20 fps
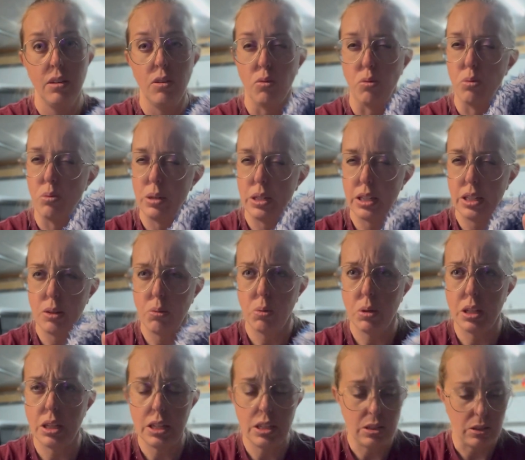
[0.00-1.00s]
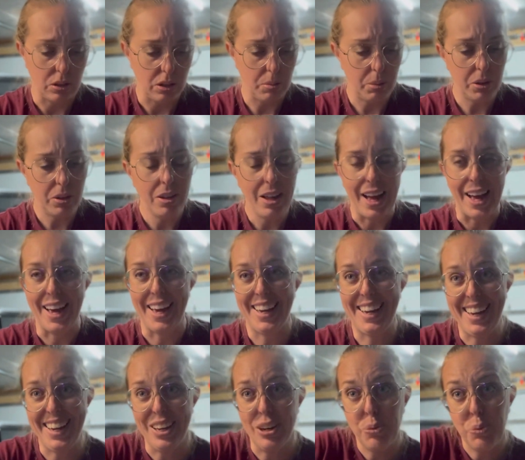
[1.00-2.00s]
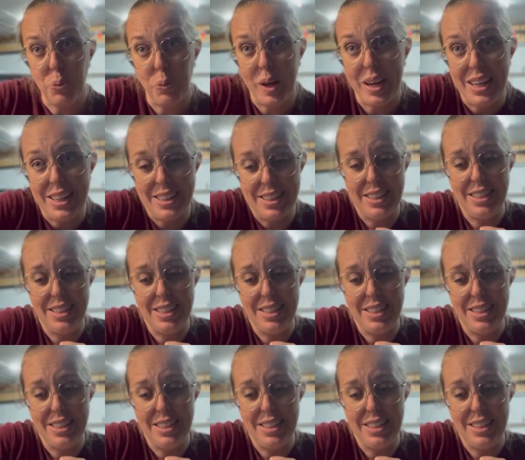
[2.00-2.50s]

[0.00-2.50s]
Really, really durable. I can't wait.